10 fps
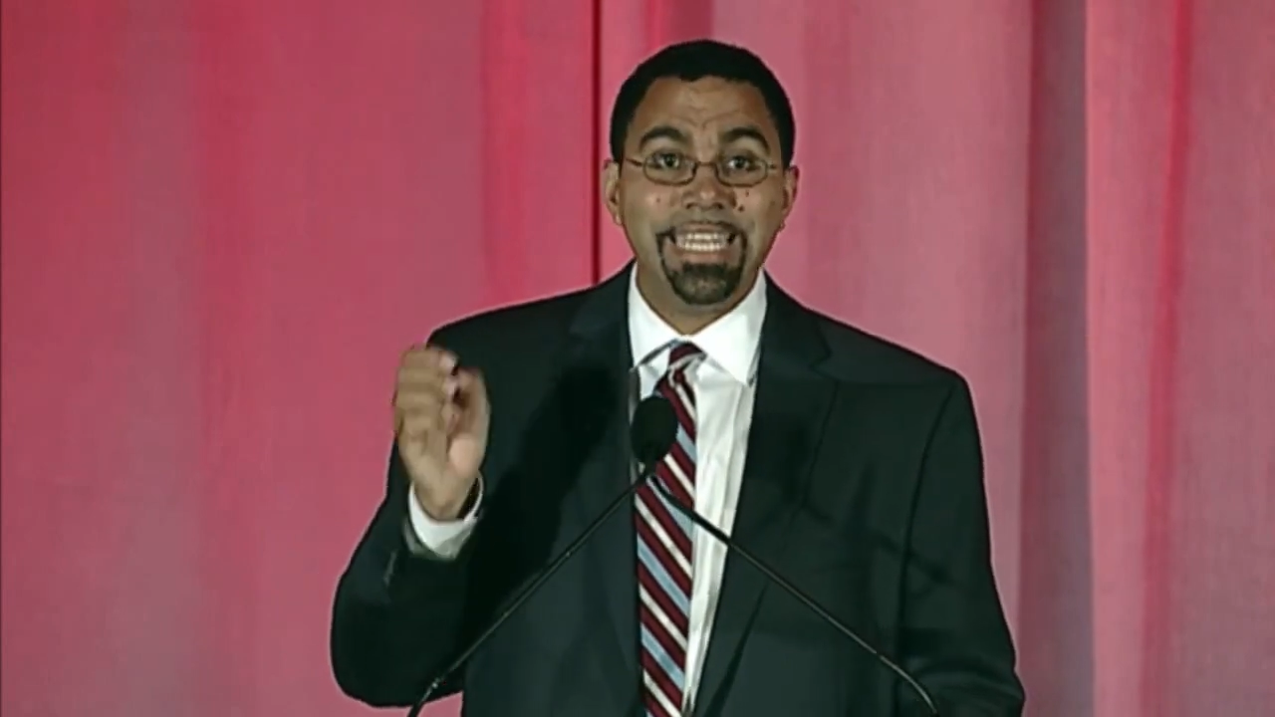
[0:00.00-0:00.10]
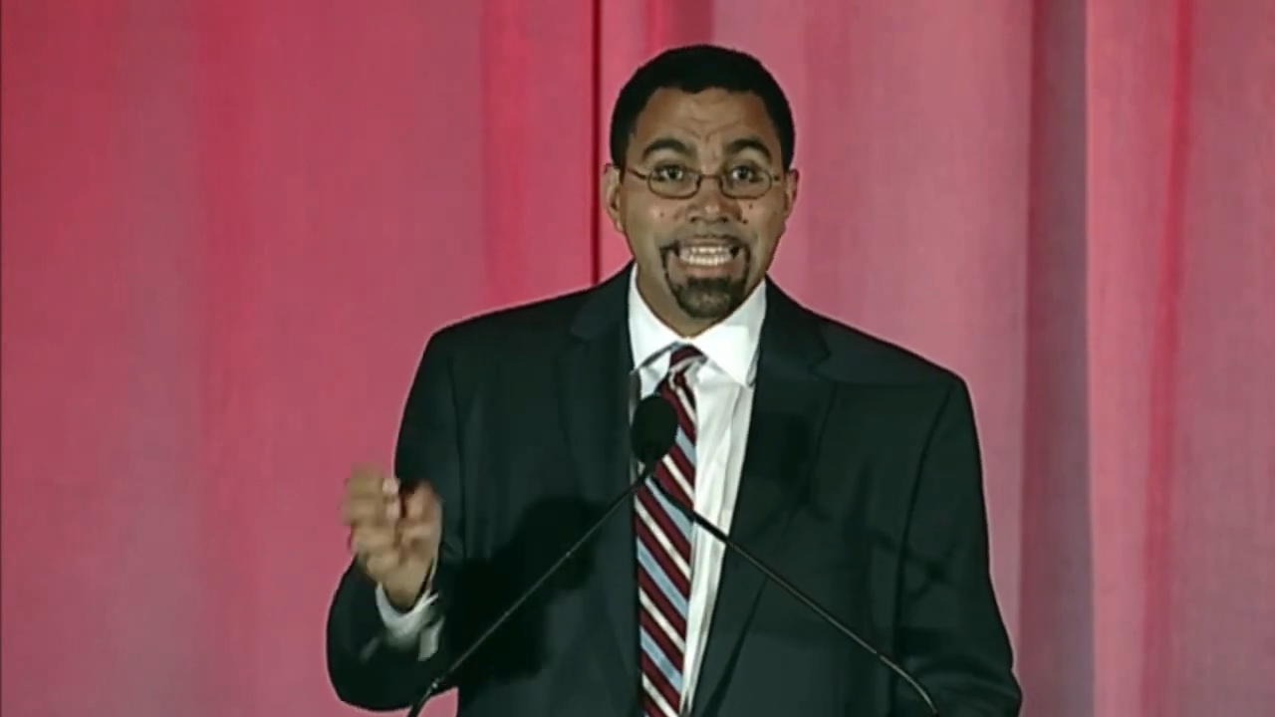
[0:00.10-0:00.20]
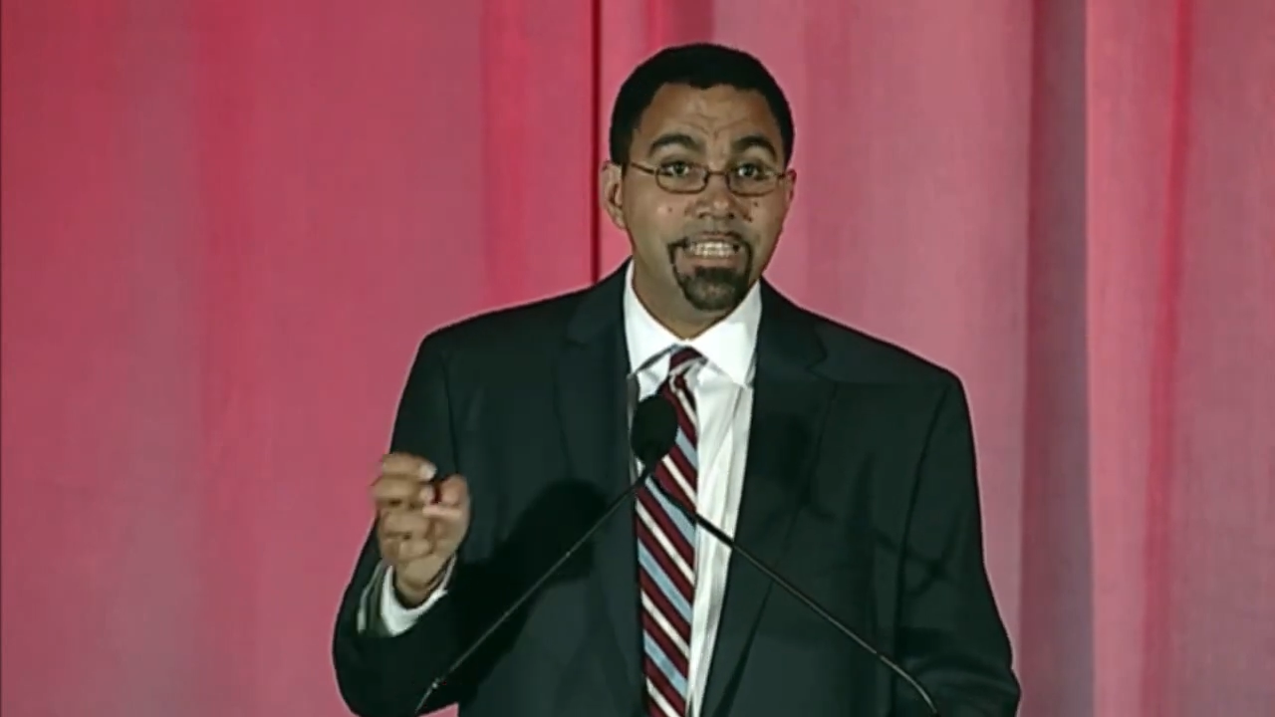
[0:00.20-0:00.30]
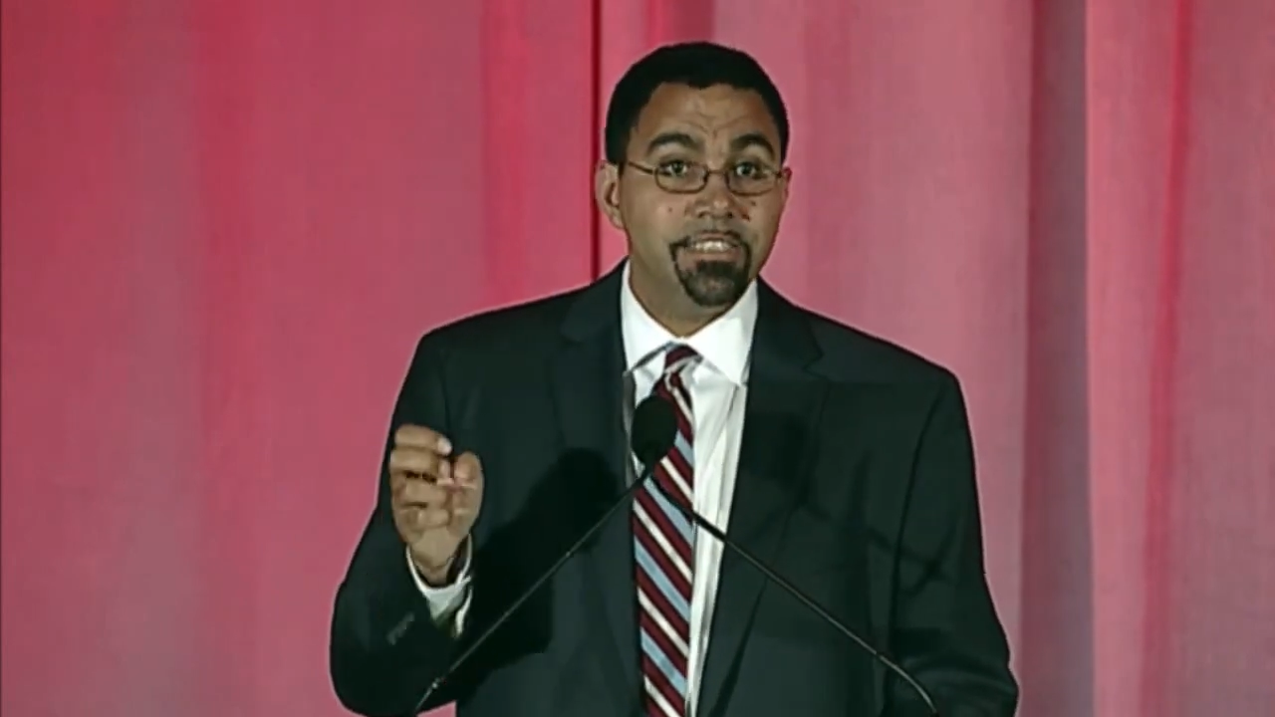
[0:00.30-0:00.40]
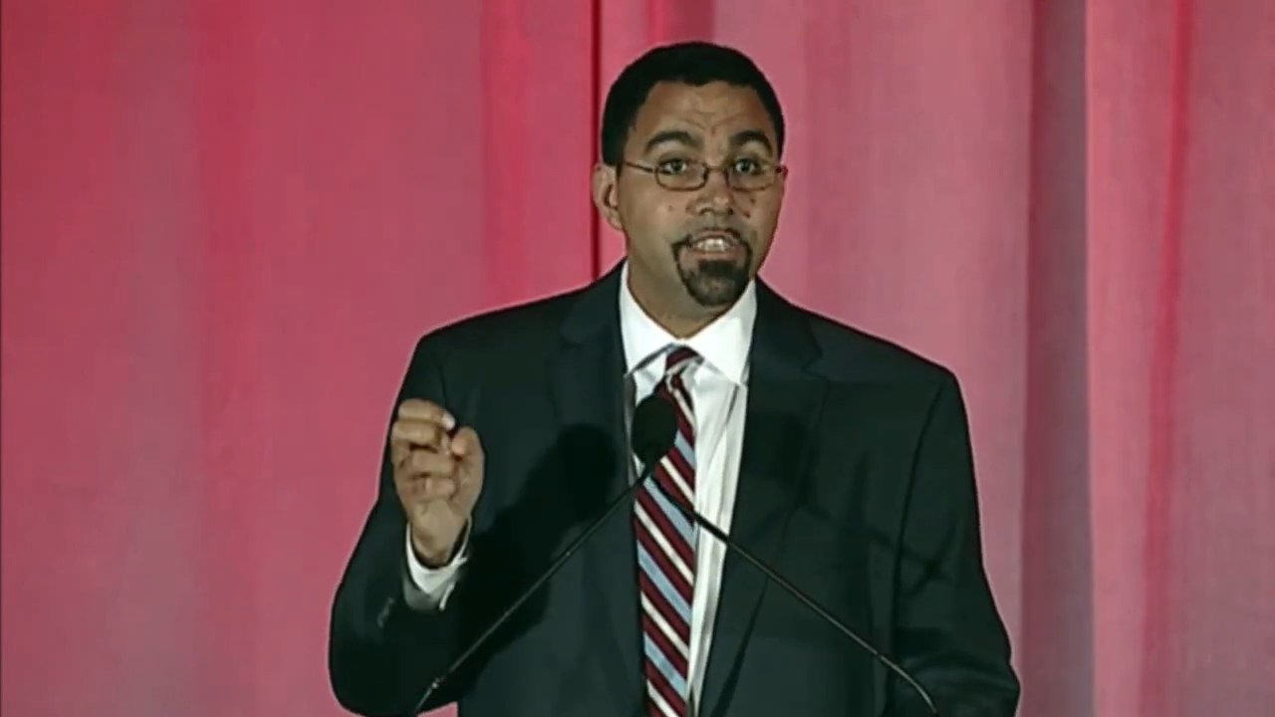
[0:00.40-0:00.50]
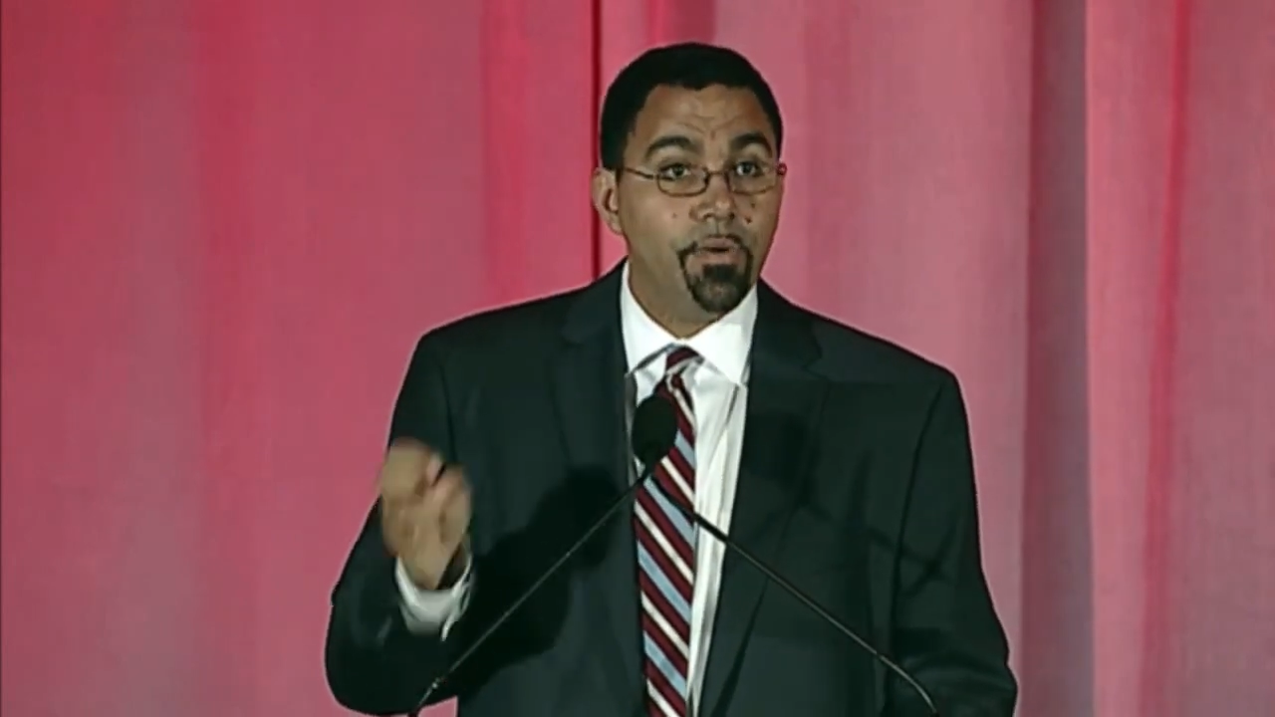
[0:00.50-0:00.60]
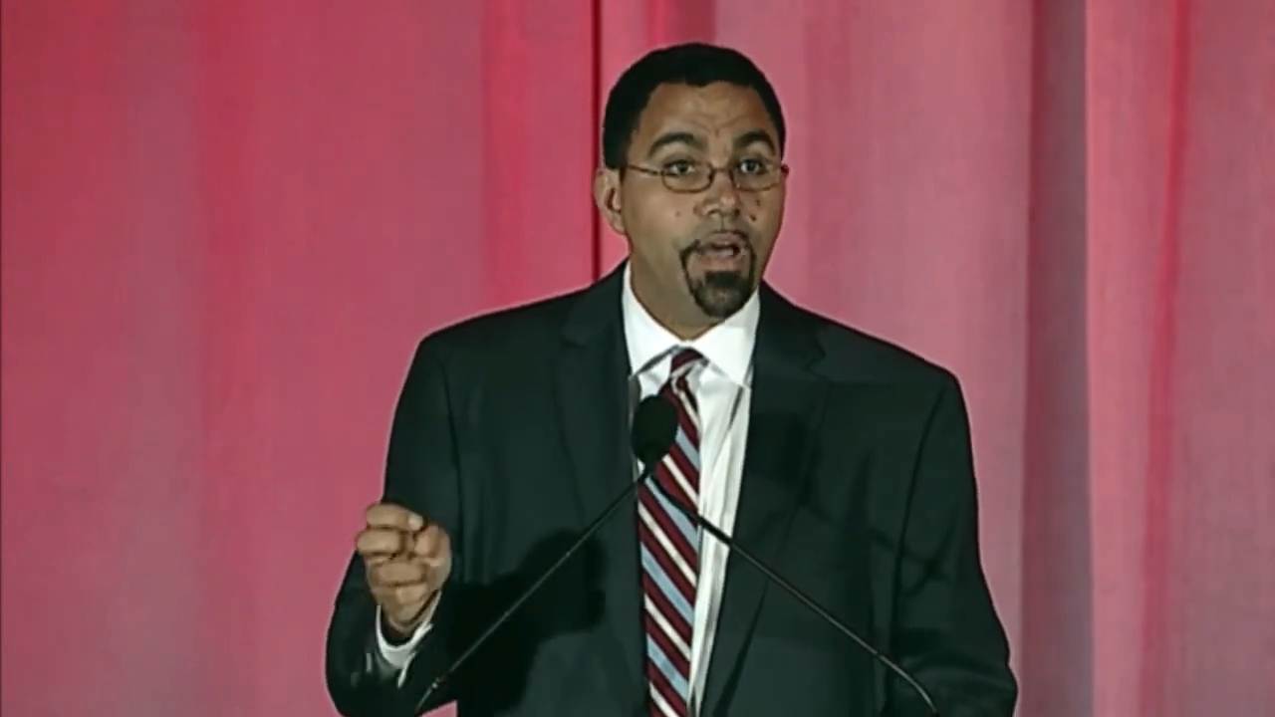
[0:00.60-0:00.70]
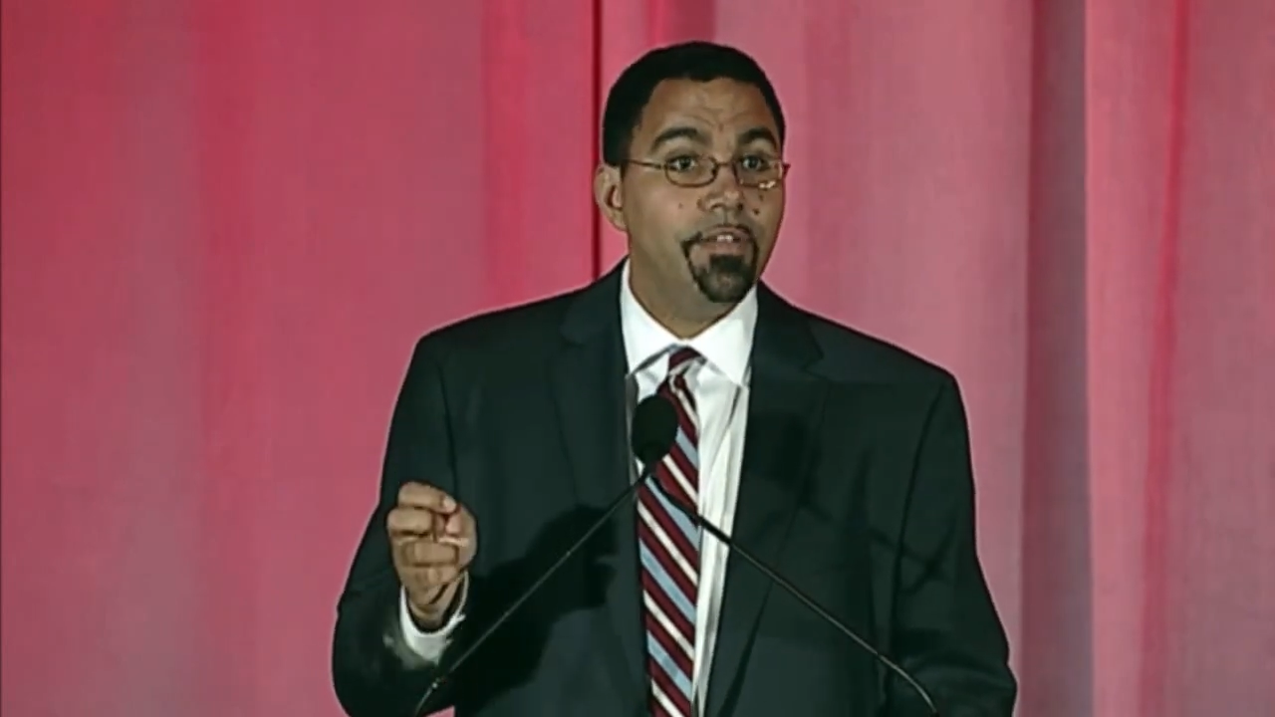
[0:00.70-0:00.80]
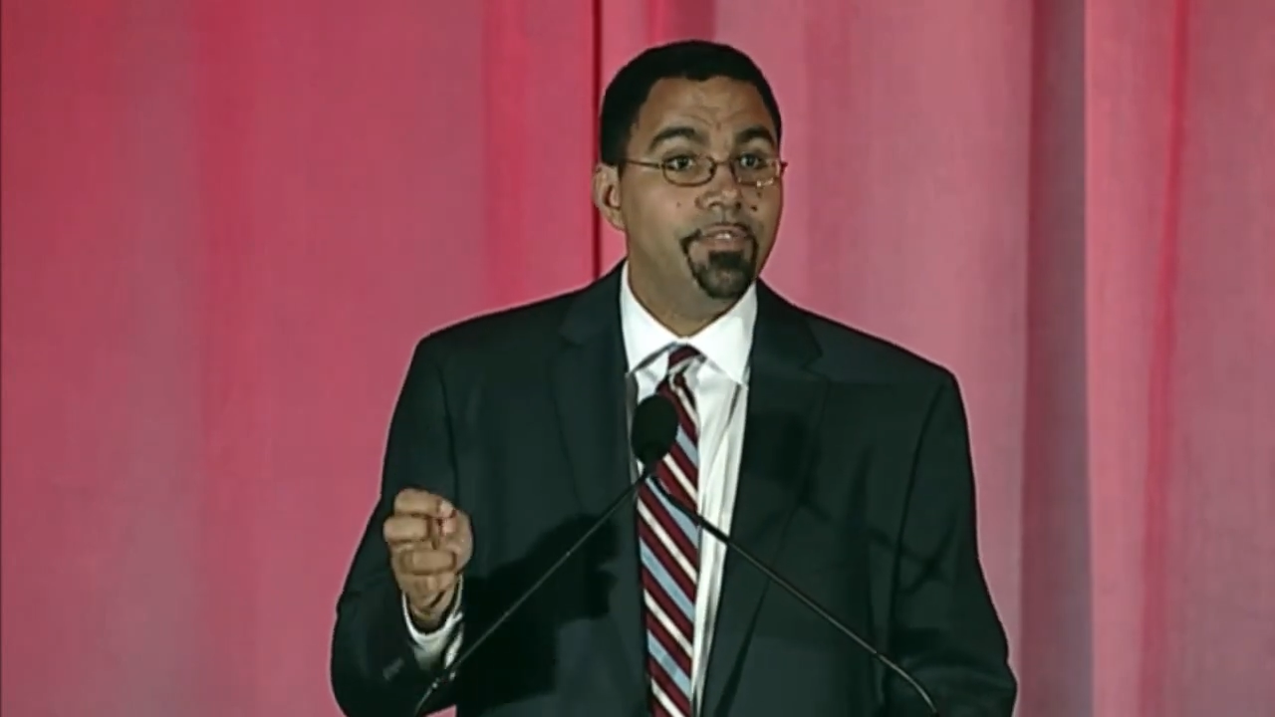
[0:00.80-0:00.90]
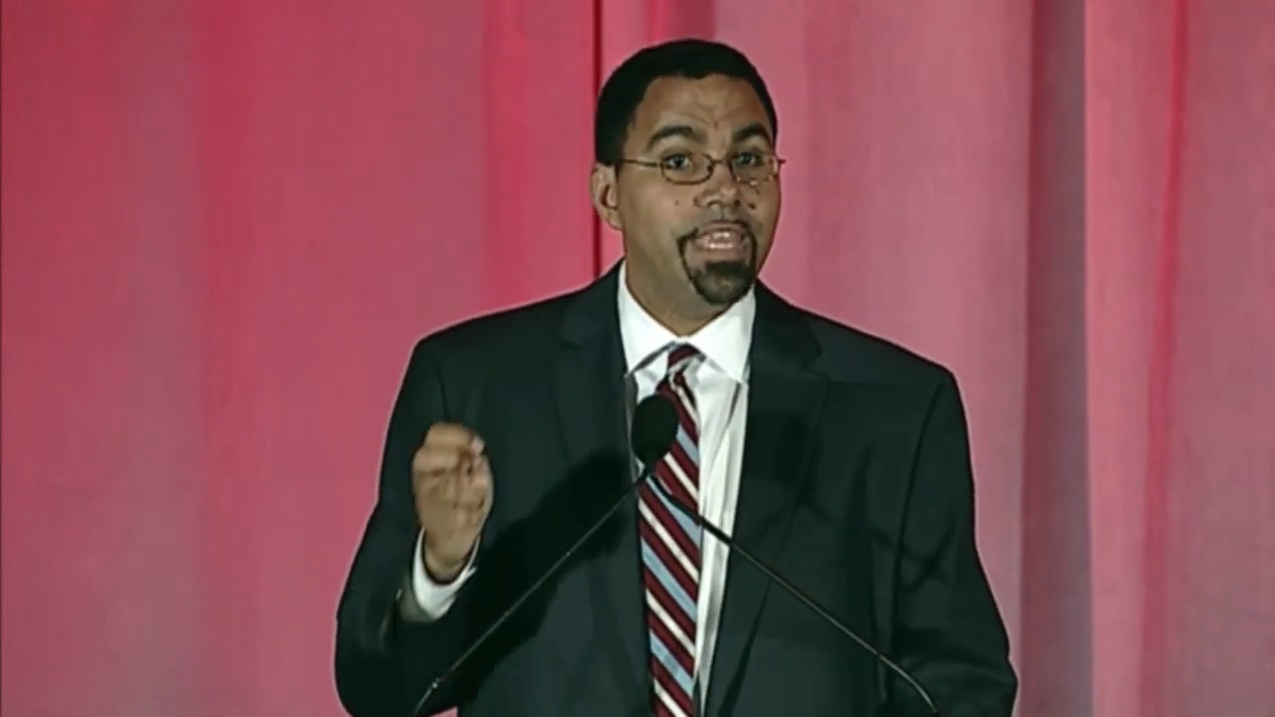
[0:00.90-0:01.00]
need
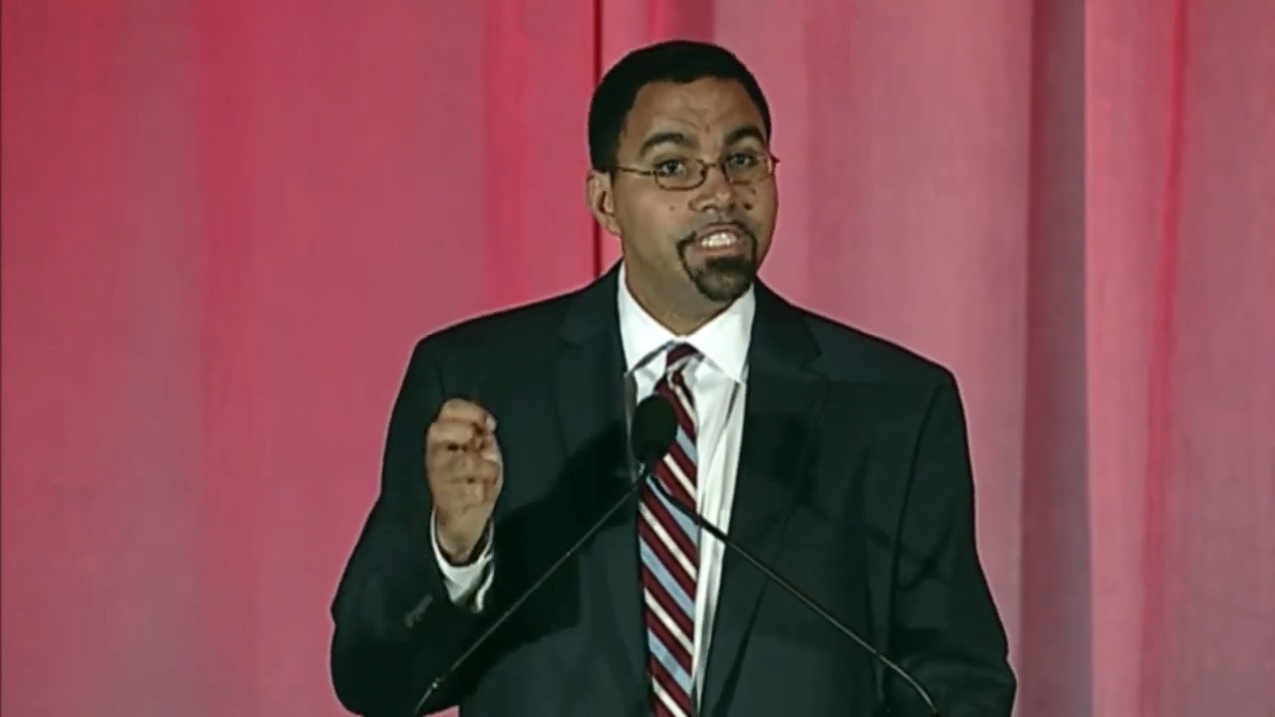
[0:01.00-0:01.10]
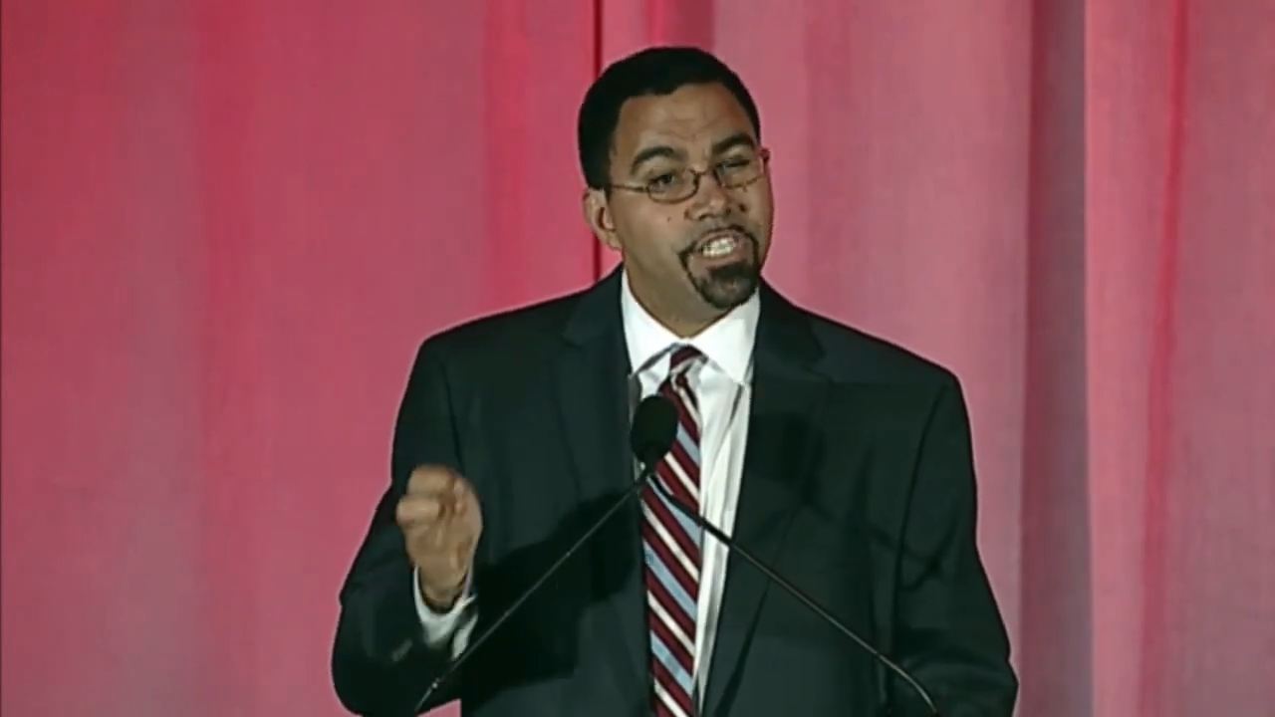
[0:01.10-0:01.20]
so often.